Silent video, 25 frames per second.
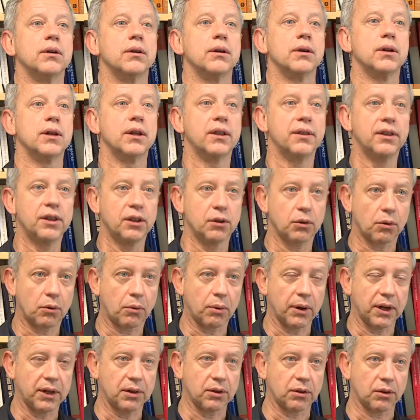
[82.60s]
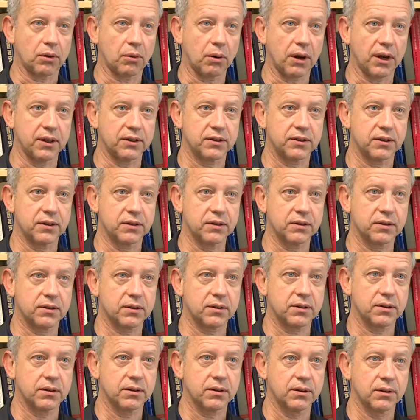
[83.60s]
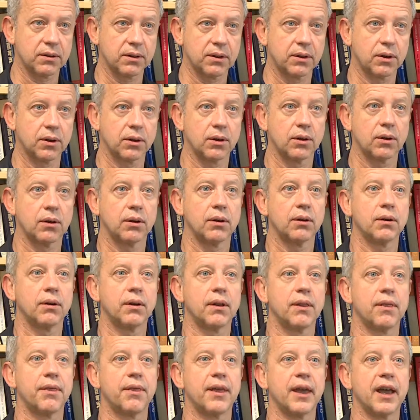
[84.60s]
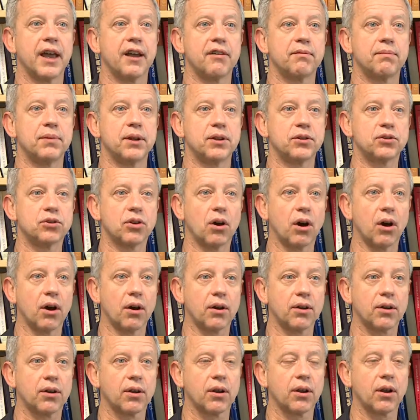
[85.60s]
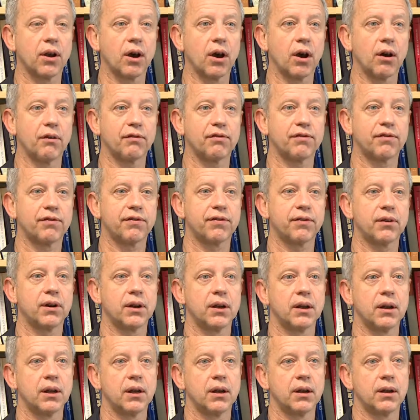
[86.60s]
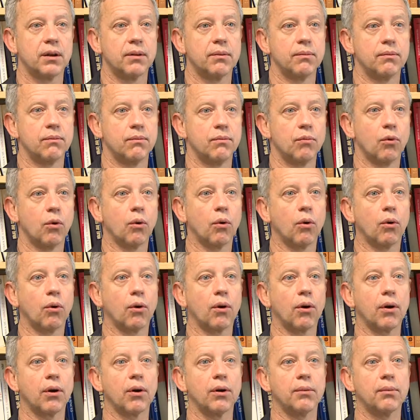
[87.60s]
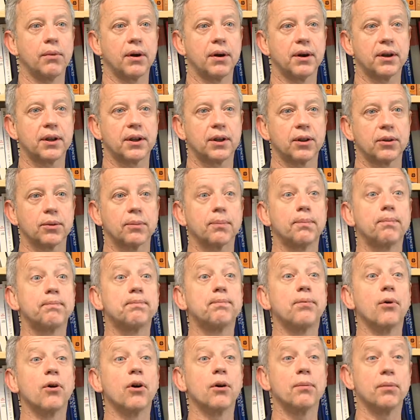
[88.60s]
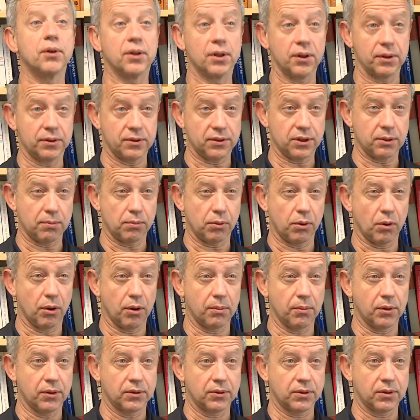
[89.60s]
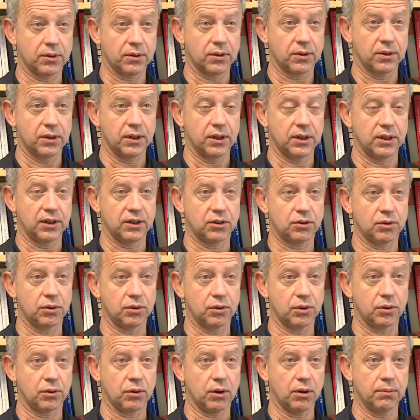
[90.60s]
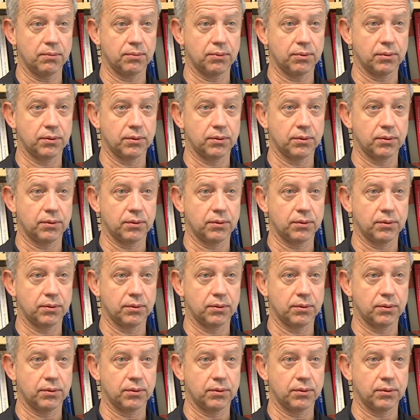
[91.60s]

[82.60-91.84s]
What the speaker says: In the Ukrainian crisis, there have been talk of more American permanent deployment in Eastern Europe.